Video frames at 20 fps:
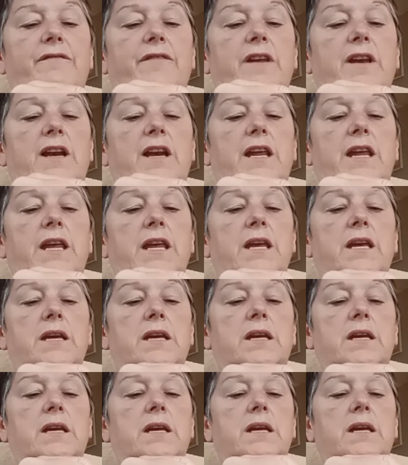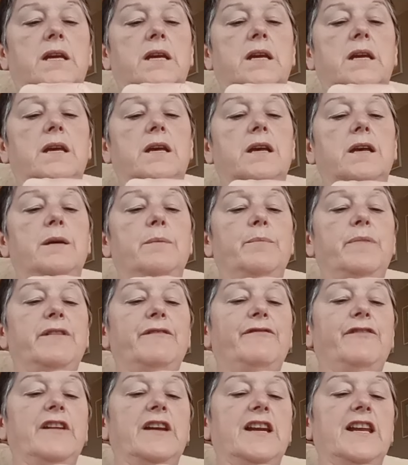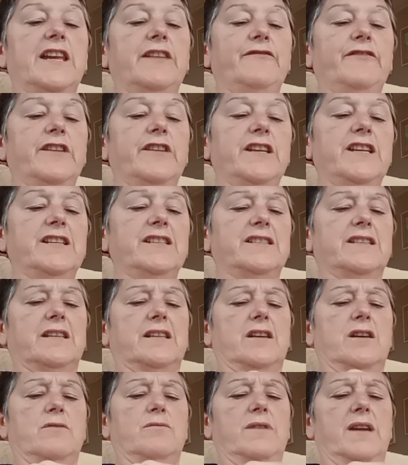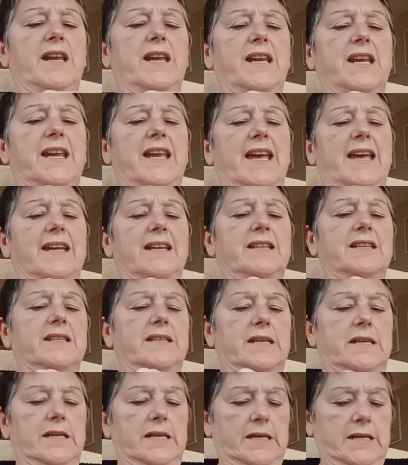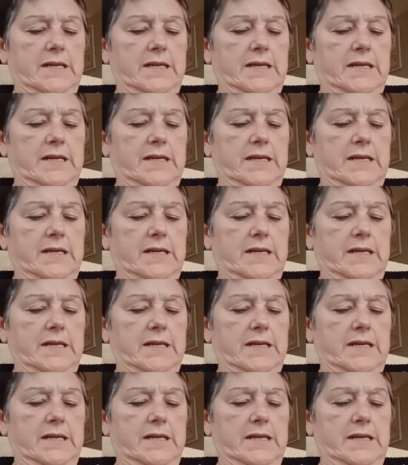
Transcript: fiddly bit fiddly for these old lady hands.